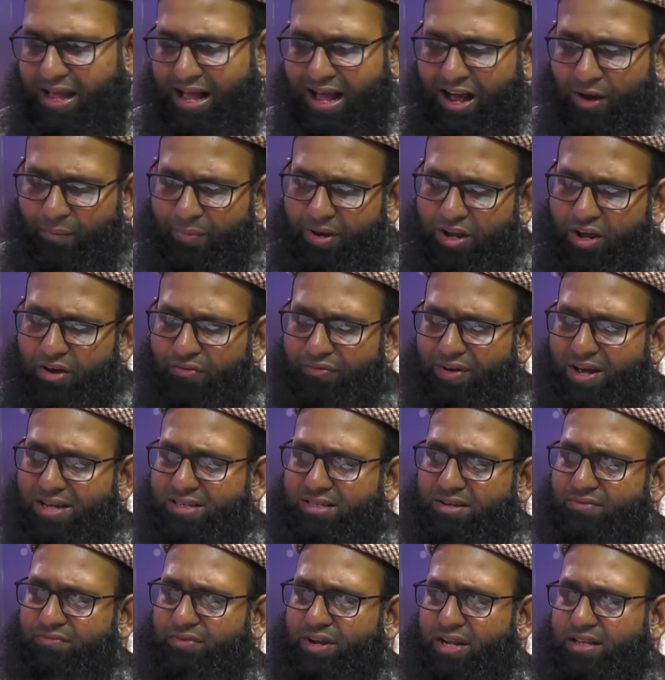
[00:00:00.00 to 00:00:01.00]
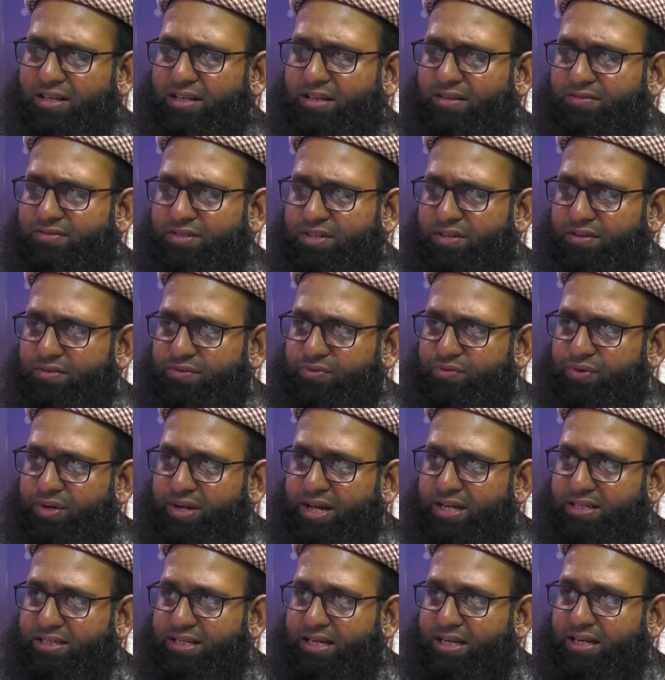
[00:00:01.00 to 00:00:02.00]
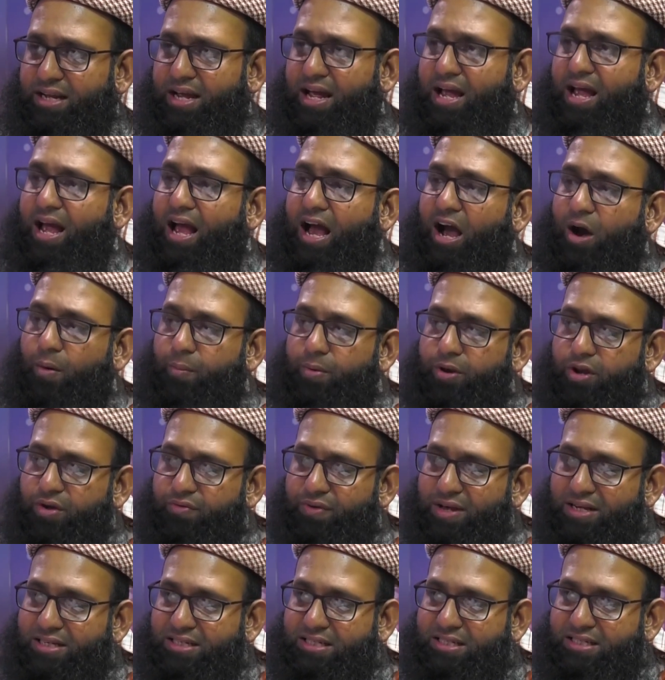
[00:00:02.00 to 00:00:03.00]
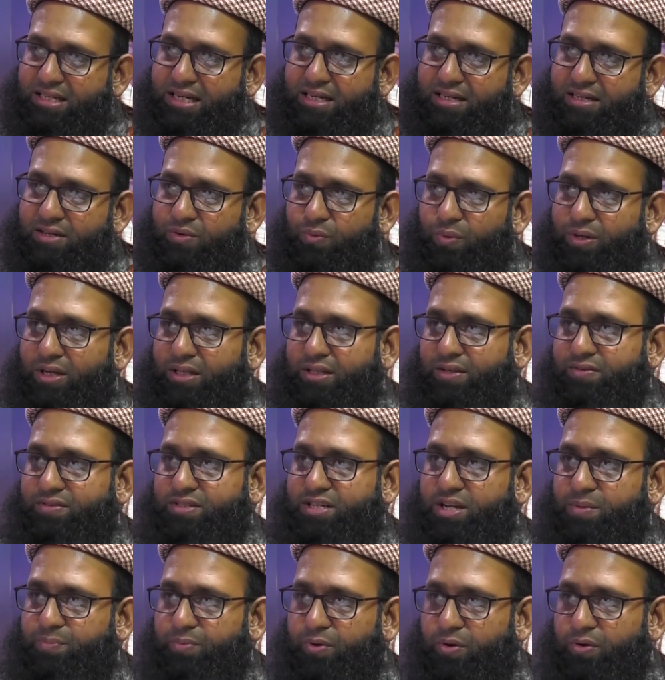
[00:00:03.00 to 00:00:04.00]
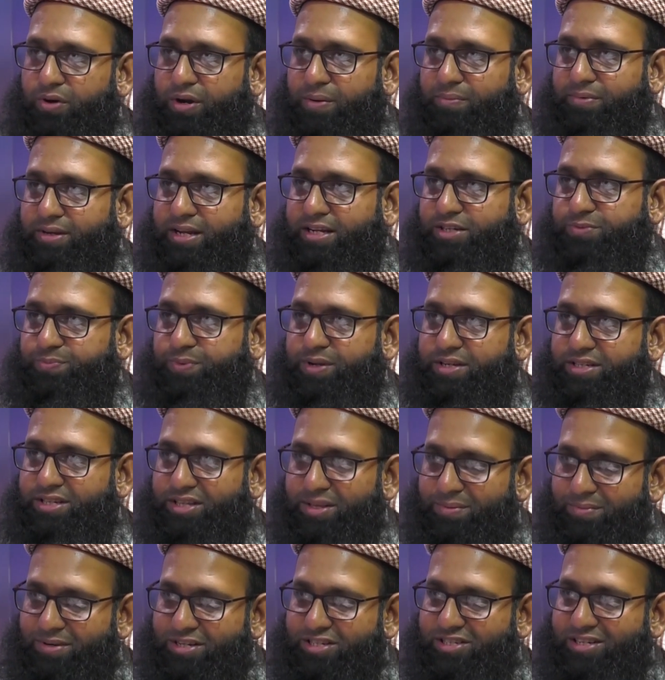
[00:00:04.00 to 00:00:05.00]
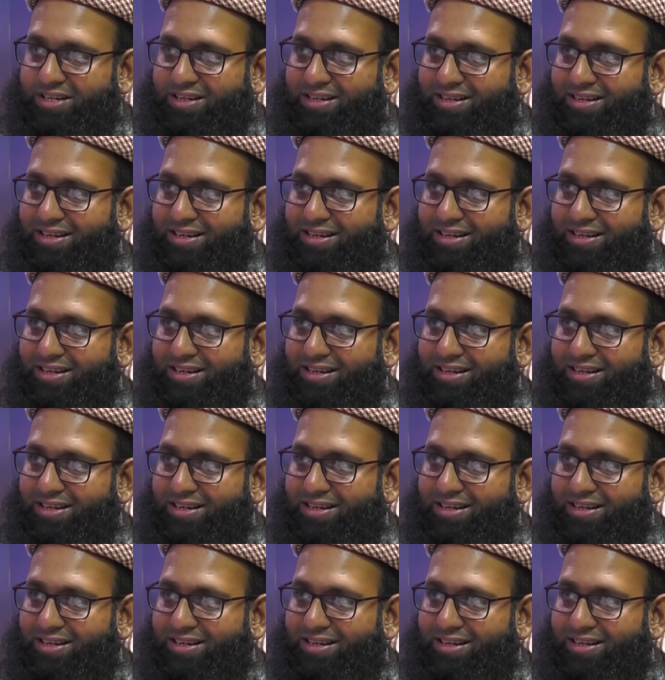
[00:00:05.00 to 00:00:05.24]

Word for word: How many of us have read the tafsir of Surah Yasin? How many of us sit when a tafsir program takes place in the masjid?